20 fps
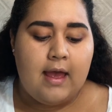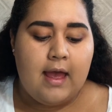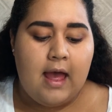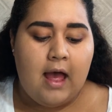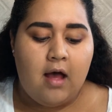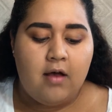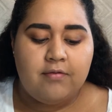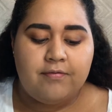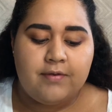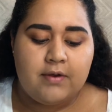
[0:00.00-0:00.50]

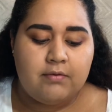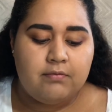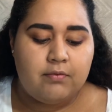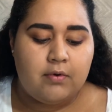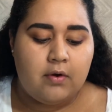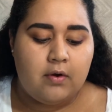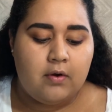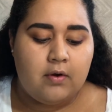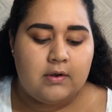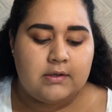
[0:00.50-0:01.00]
alpine
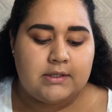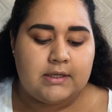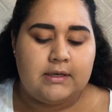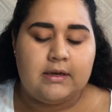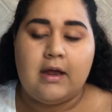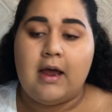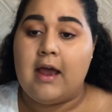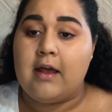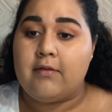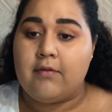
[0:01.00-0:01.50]
rose,
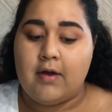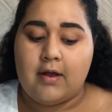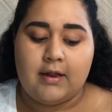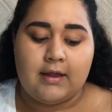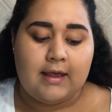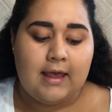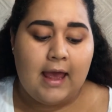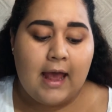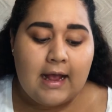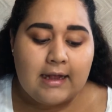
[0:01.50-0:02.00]
and
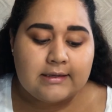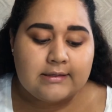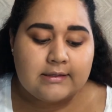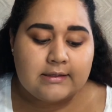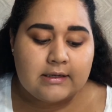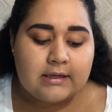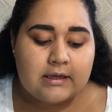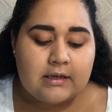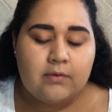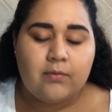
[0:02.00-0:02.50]
hyaluronic
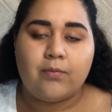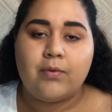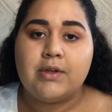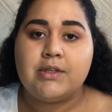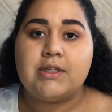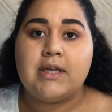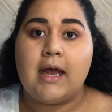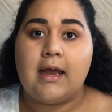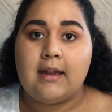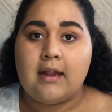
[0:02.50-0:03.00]
acid,
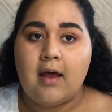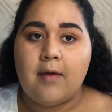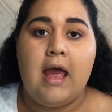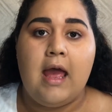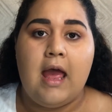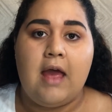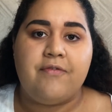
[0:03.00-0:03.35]
which I love.